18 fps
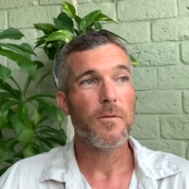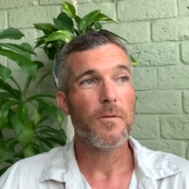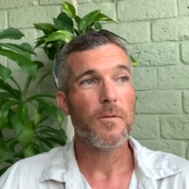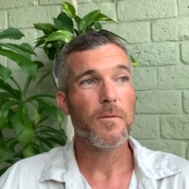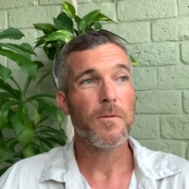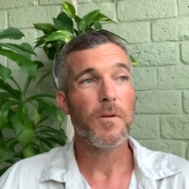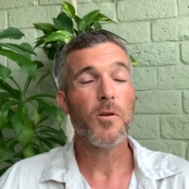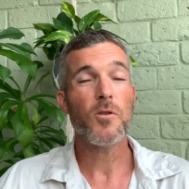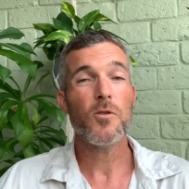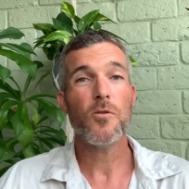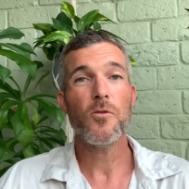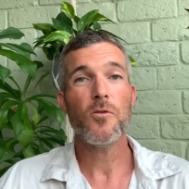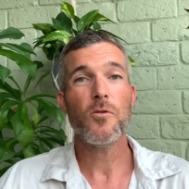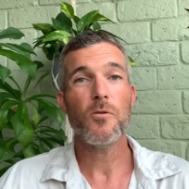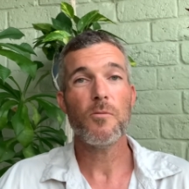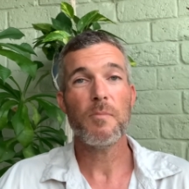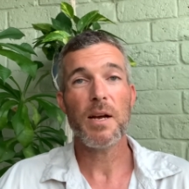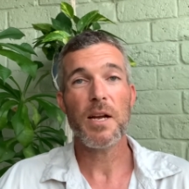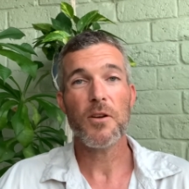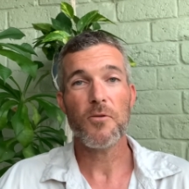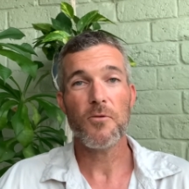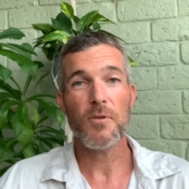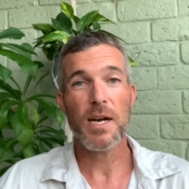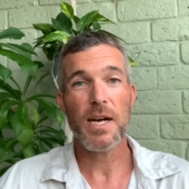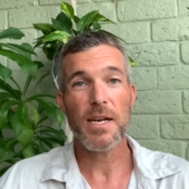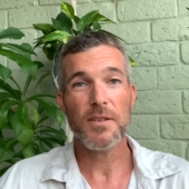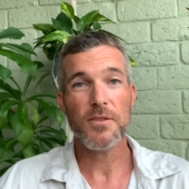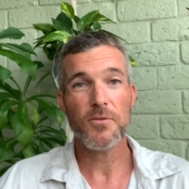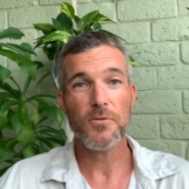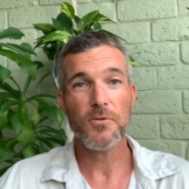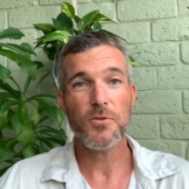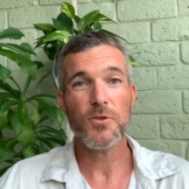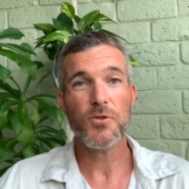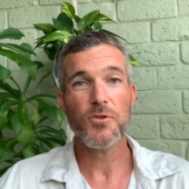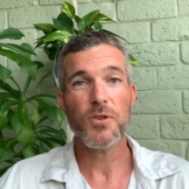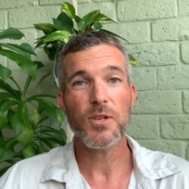fungal mycorrhizal
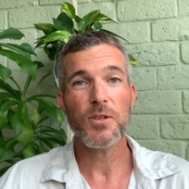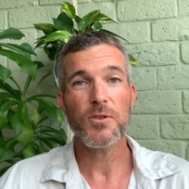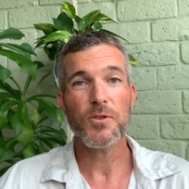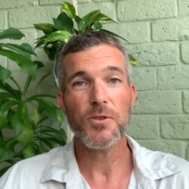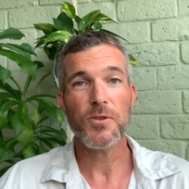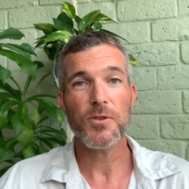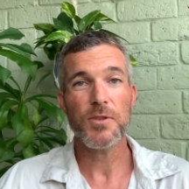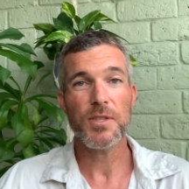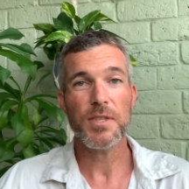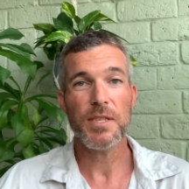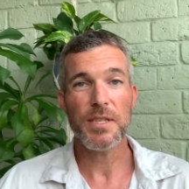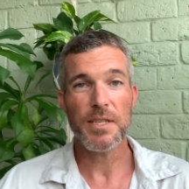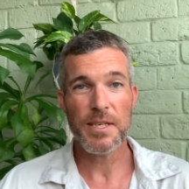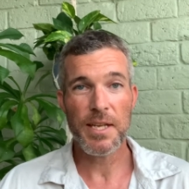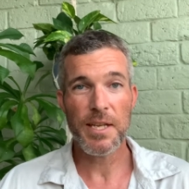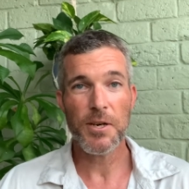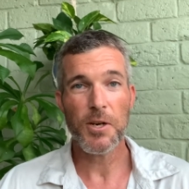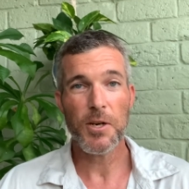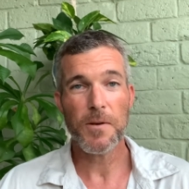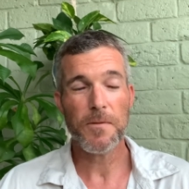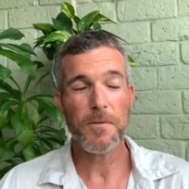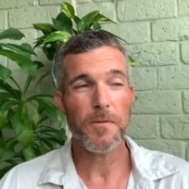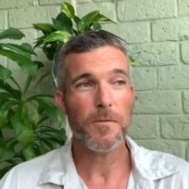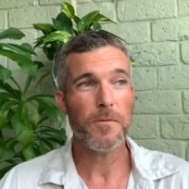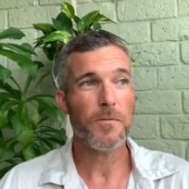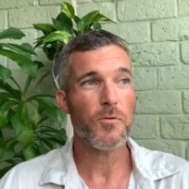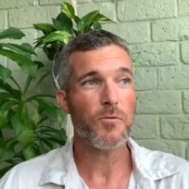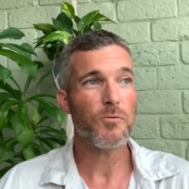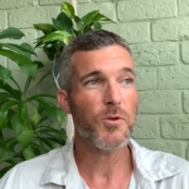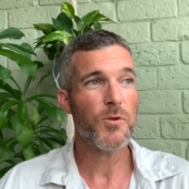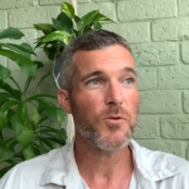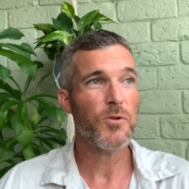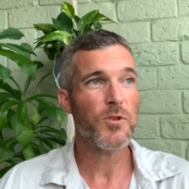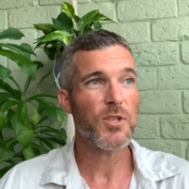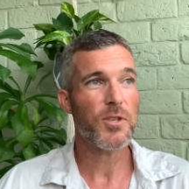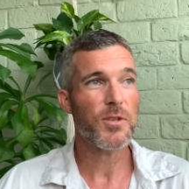structures that net off of the
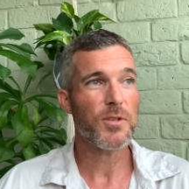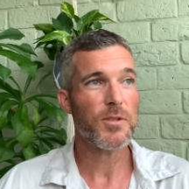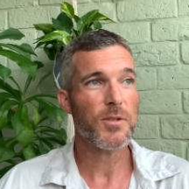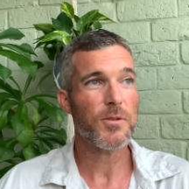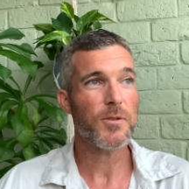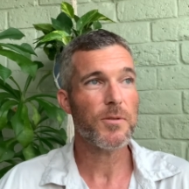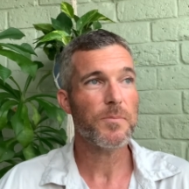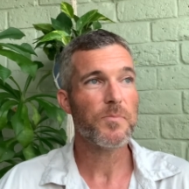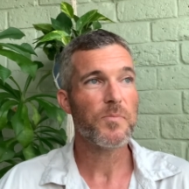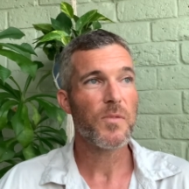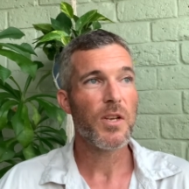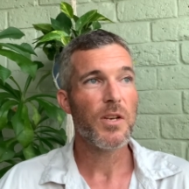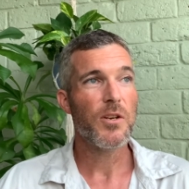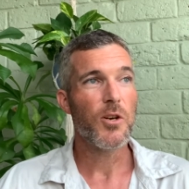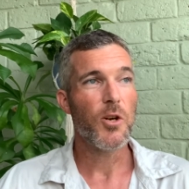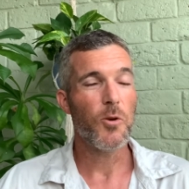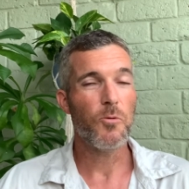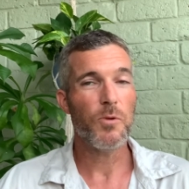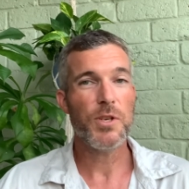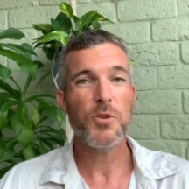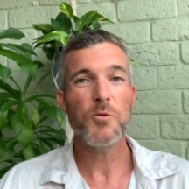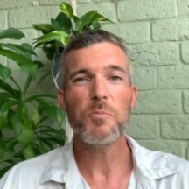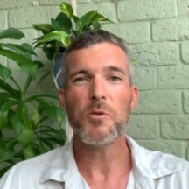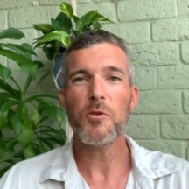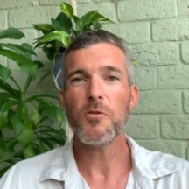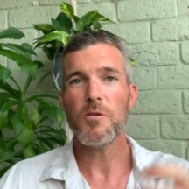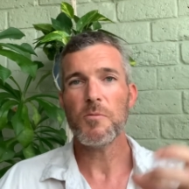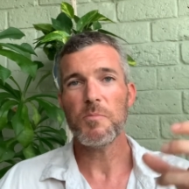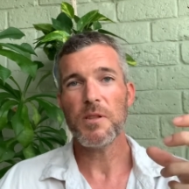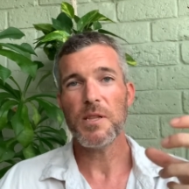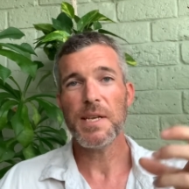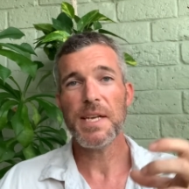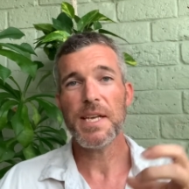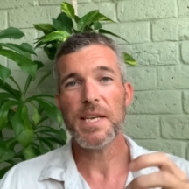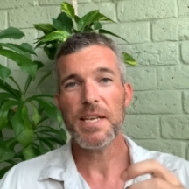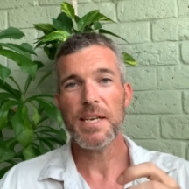roots. Because when you pull a
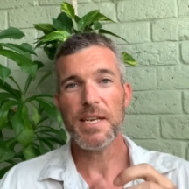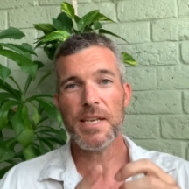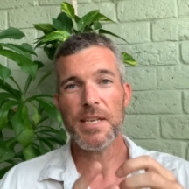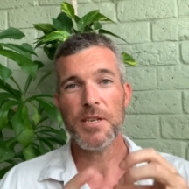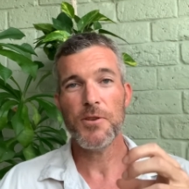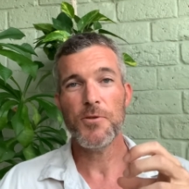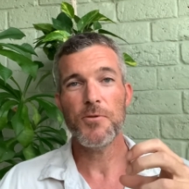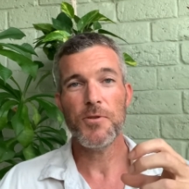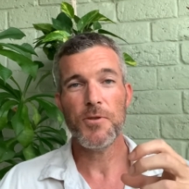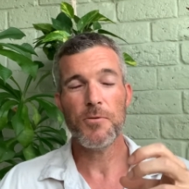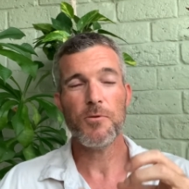plant and you're